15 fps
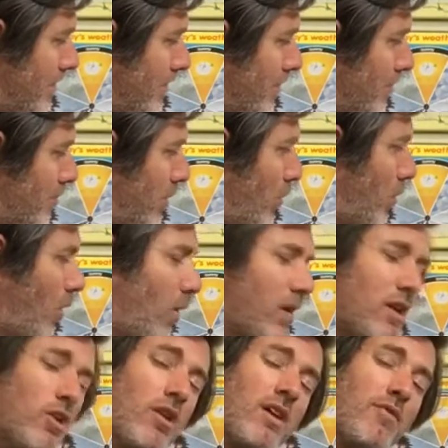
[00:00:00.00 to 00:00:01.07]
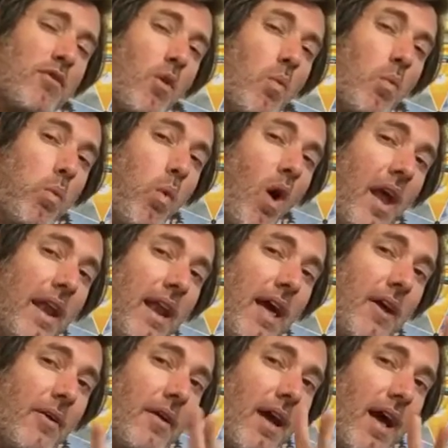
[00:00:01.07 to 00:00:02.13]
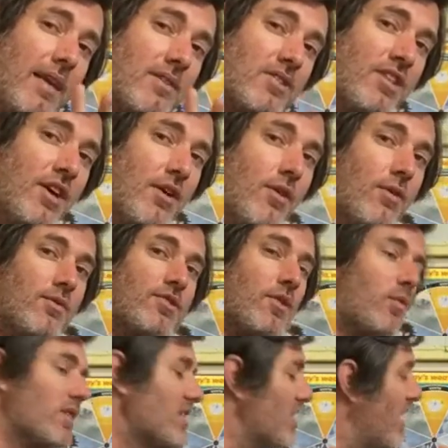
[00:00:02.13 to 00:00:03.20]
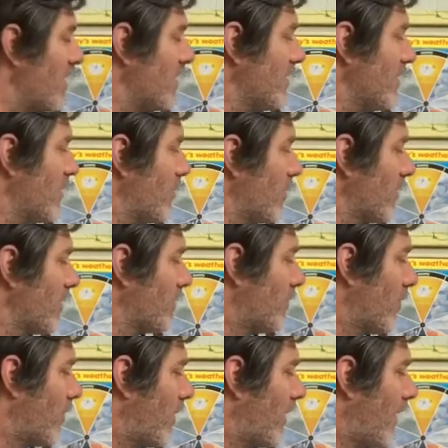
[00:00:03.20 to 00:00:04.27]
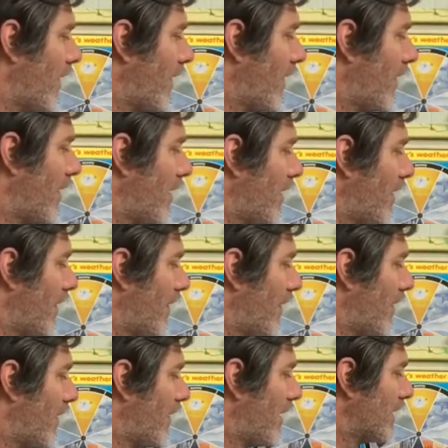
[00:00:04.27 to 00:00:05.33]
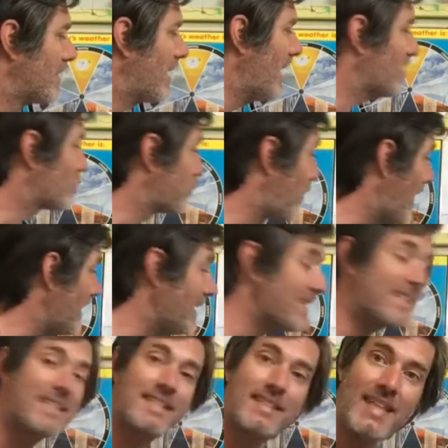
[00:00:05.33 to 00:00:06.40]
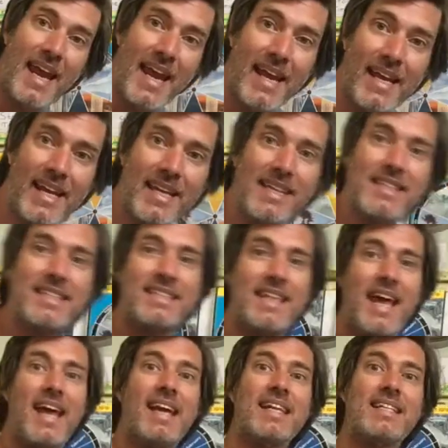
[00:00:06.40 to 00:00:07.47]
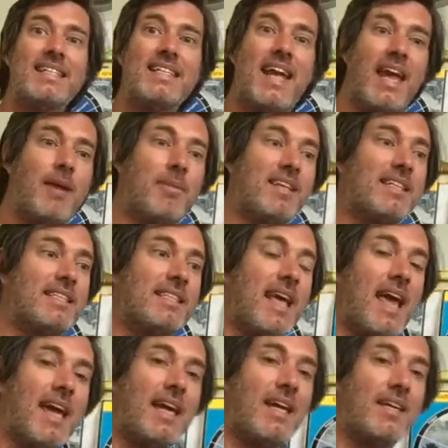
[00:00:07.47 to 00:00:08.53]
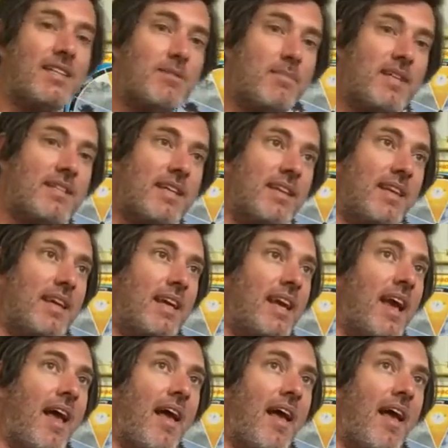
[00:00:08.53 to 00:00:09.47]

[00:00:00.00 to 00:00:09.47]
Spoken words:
But we're only looking for one letter, not two. So which letter do you think we're looking for? That's right, it's Sagan. It's Sagan's name, and Sagan is missing the